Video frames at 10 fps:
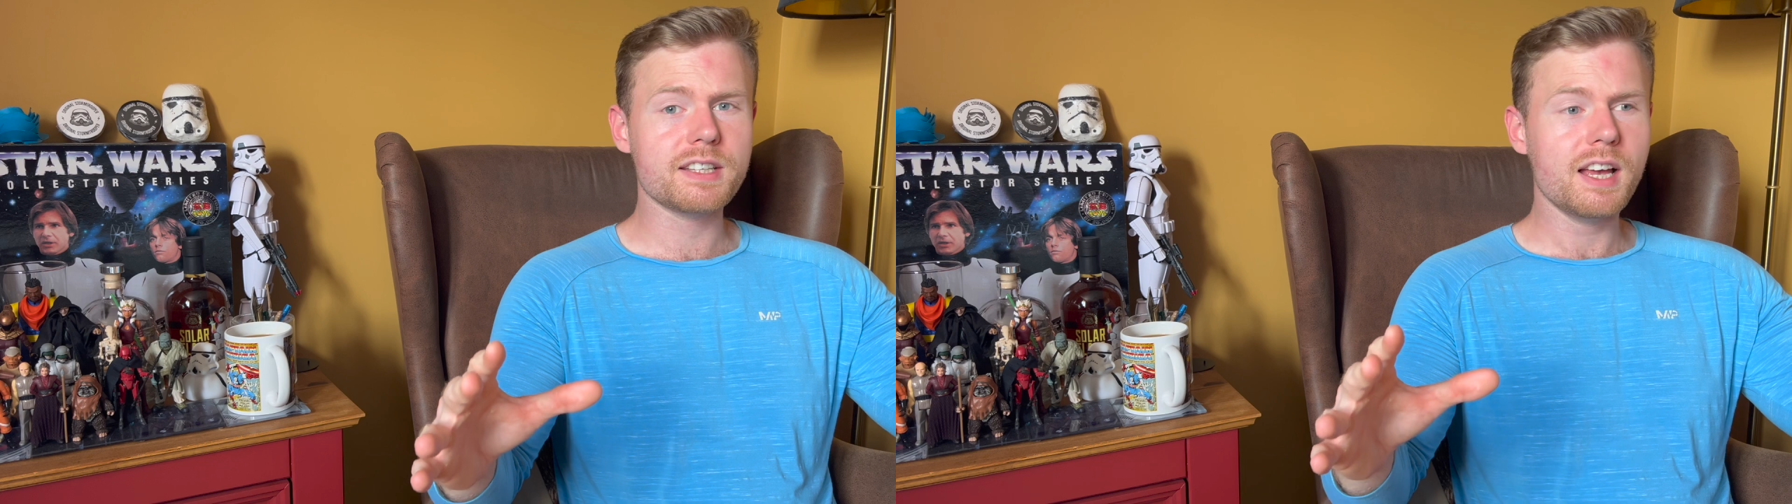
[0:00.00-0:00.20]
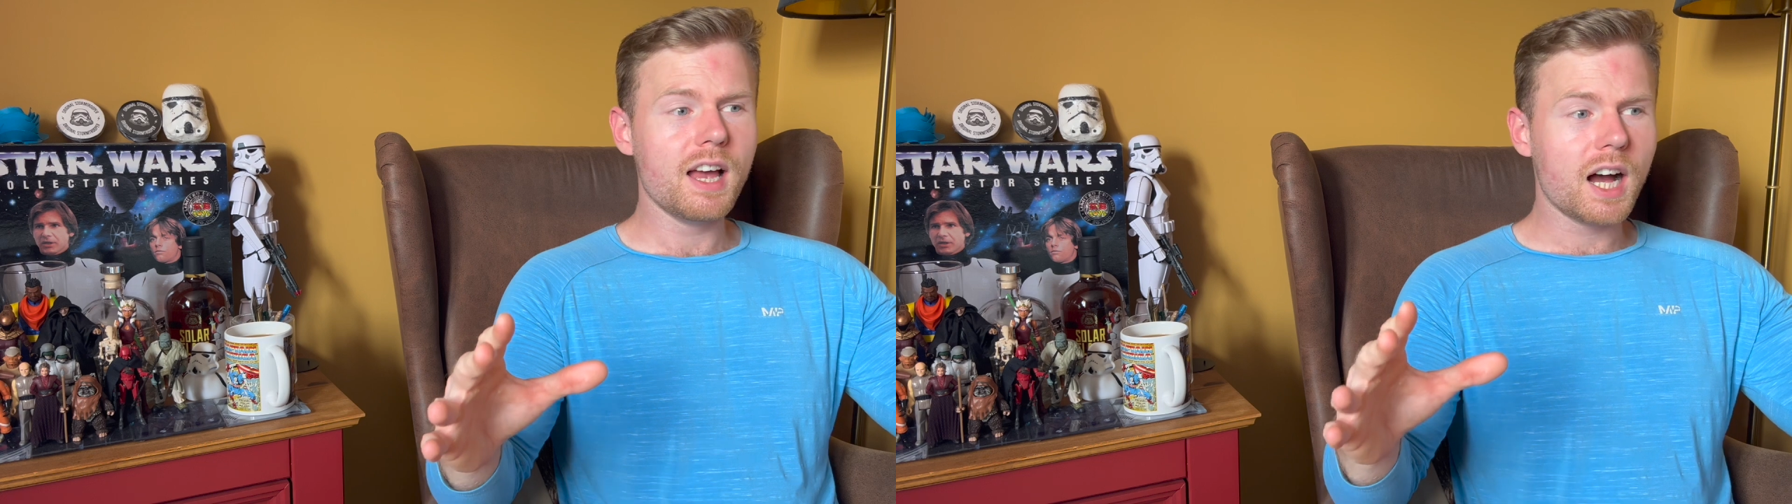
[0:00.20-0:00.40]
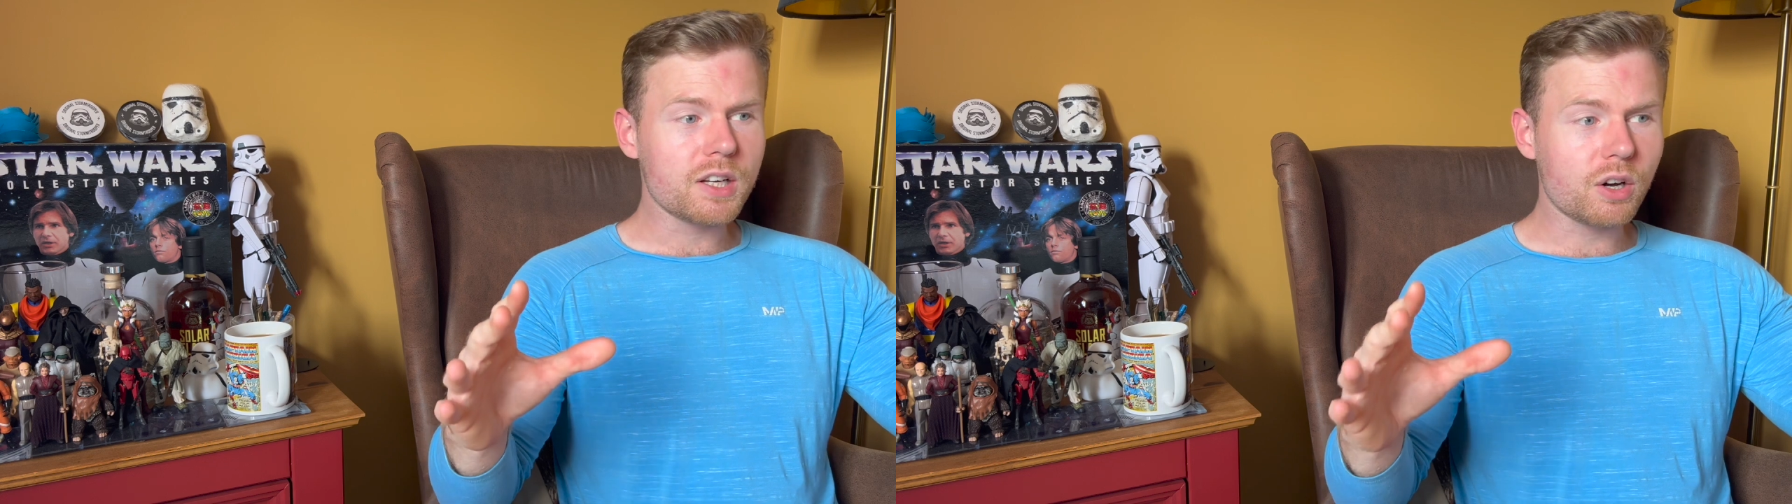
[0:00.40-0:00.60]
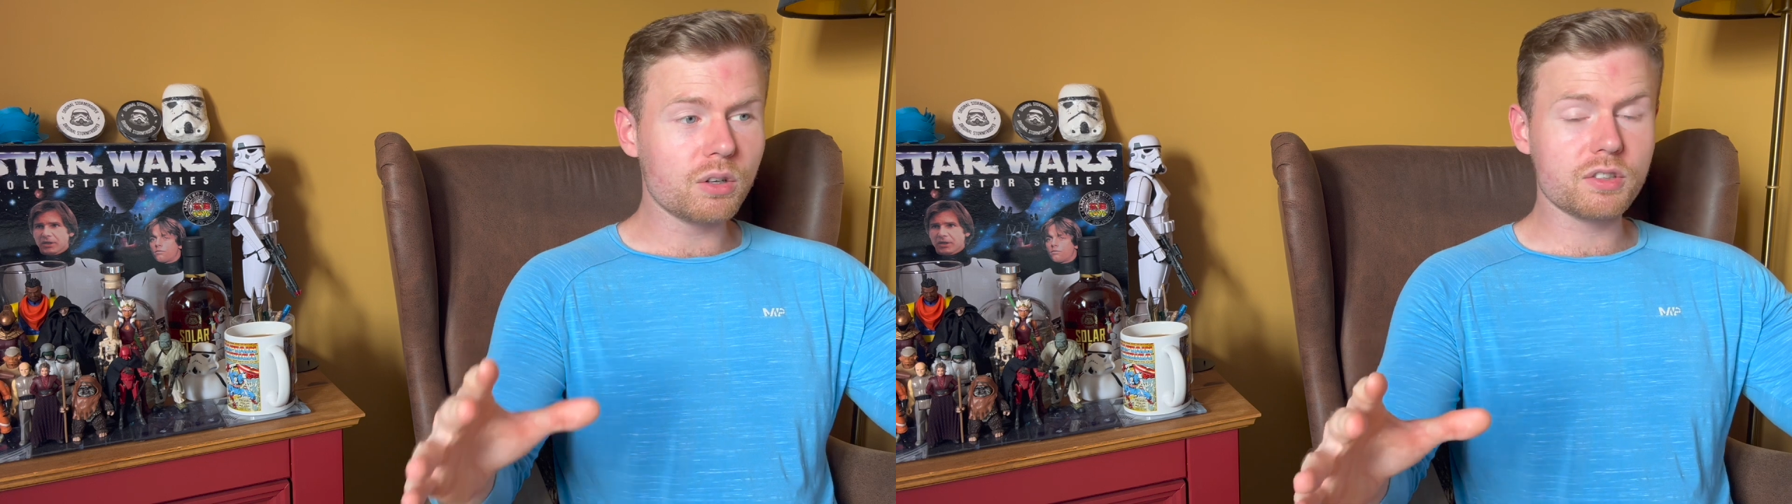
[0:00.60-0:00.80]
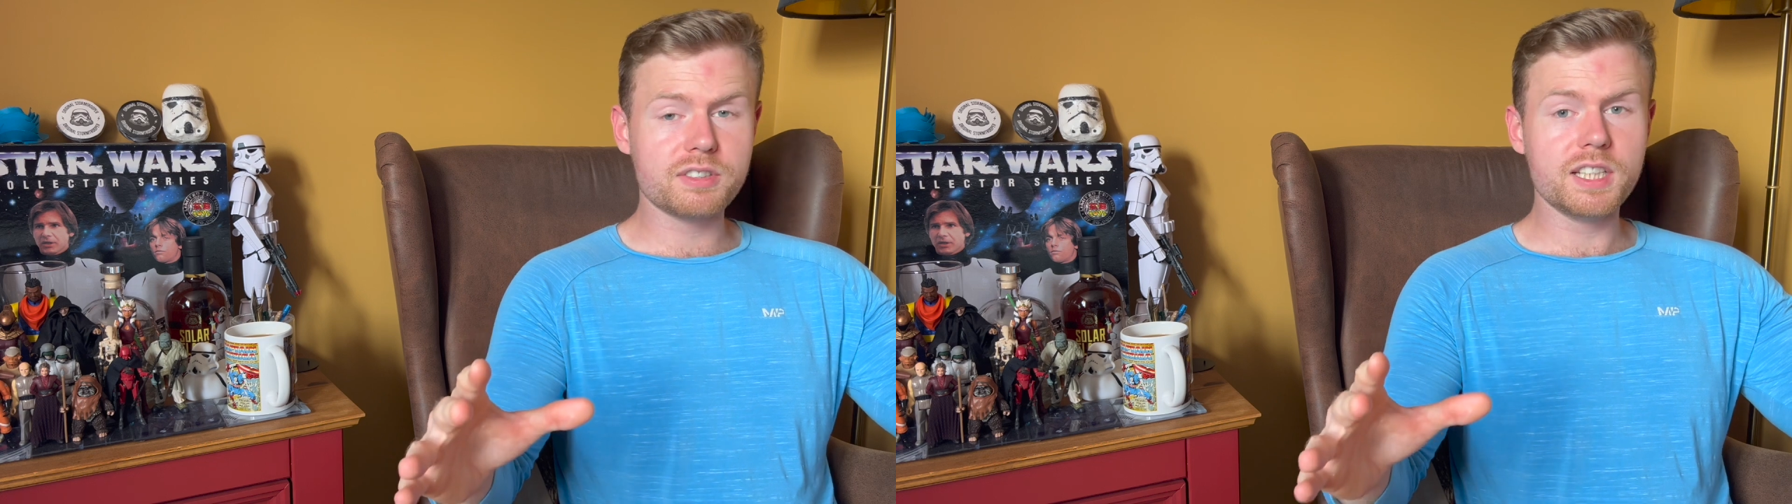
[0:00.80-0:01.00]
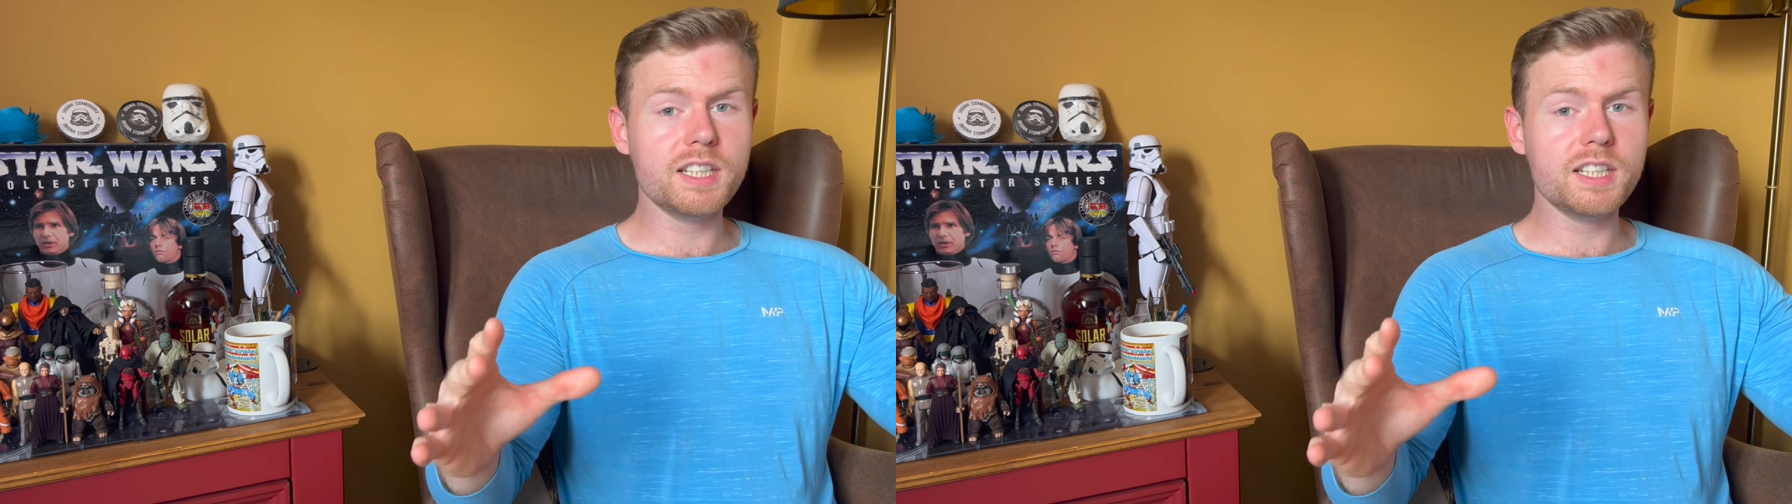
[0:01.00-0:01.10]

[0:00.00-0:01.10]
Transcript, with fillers: And honestly,